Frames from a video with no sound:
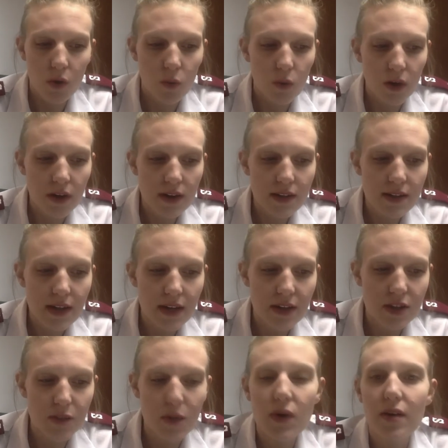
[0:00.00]
words that are
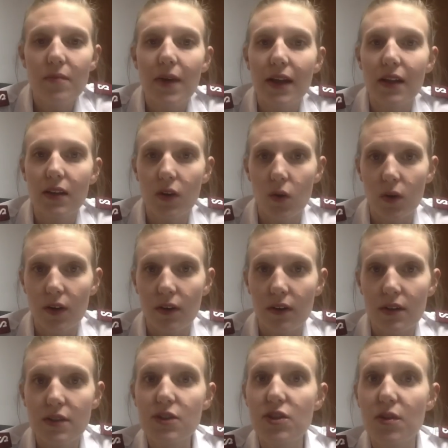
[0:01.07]
spoken by the Lord
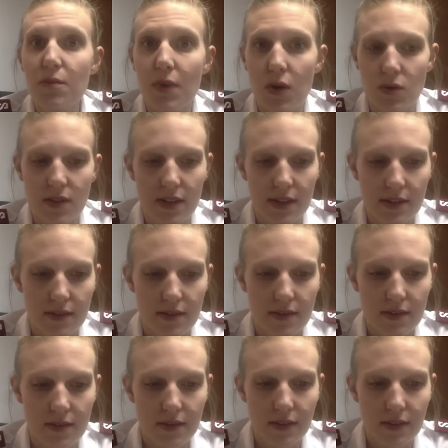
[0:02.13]
to Moses.